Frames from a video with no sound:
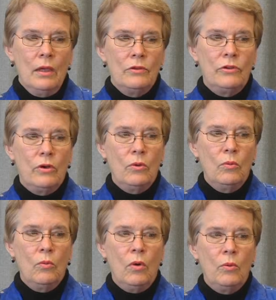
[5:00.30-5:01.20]
So
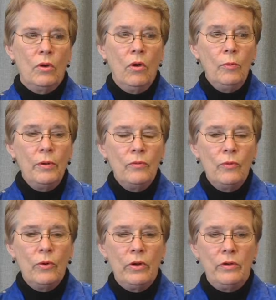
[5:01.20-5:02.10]
what we're hoping
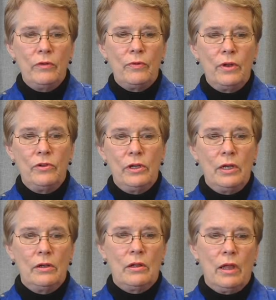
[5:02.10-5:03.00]
for in a
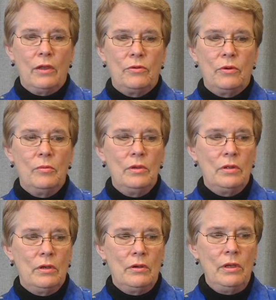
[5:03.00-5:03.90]
differentiated classroom is
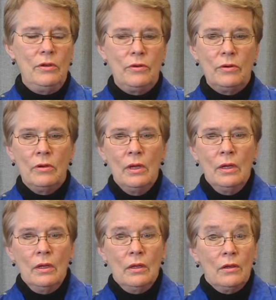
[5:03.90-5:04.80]
that a teacher
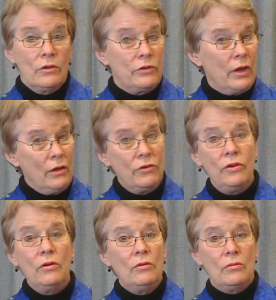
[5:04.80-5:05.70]
studies
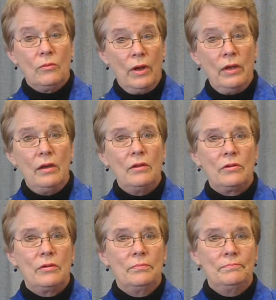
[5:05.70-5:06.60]
student
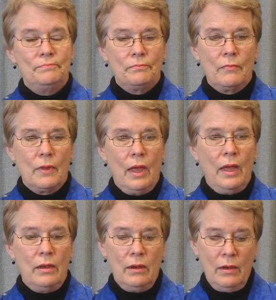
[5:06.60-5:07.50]
readiness
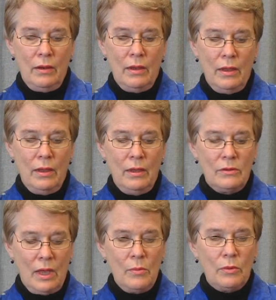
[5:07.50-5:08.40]
and
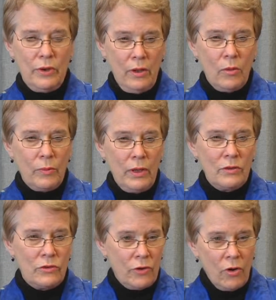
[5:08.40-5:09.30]
is able to help
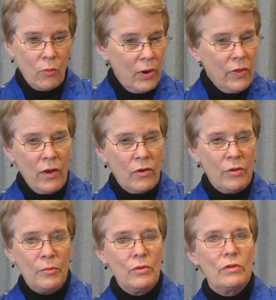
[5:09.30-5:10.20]
kids start where they are
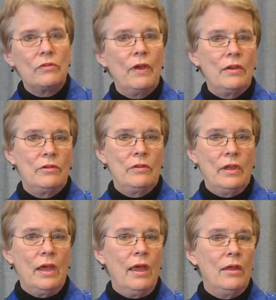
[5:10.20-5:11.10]
and move as fast as they
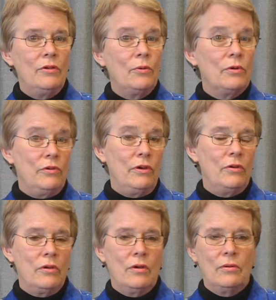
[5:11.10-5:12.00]
can towards
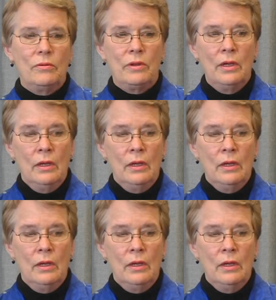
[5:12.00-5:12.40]
shared goals.